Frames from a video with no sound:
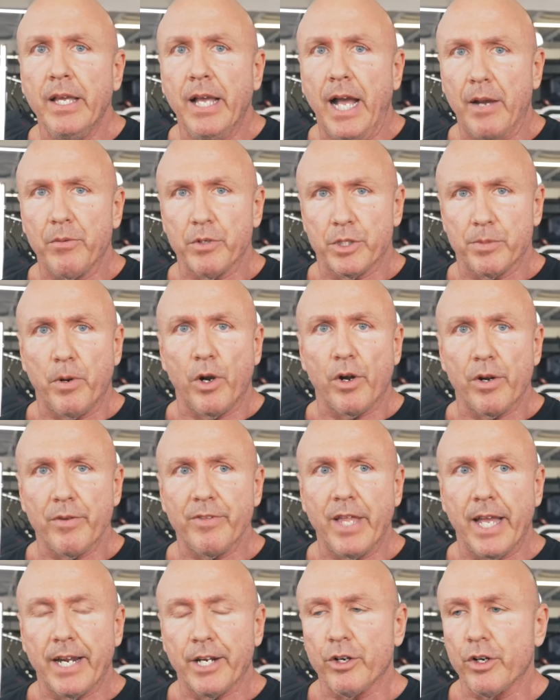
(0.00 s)
I was part
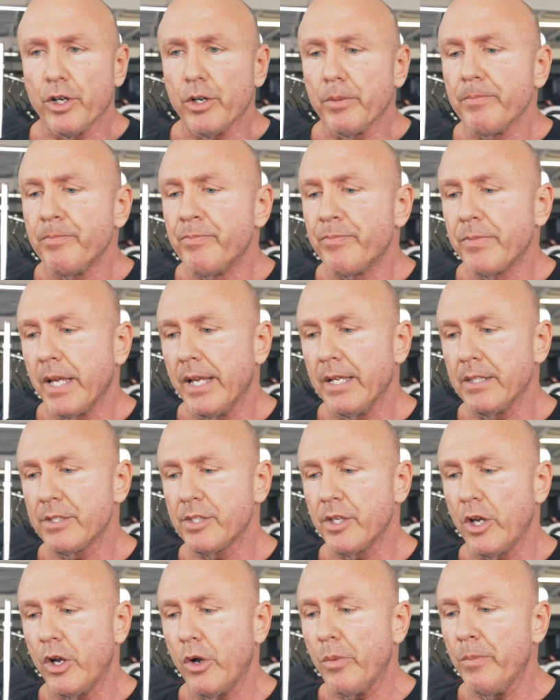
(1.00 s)
of that group. And
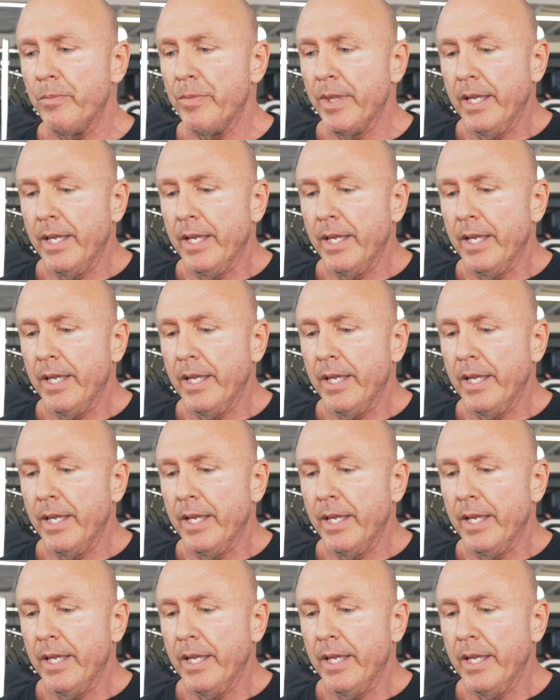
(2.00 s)
so,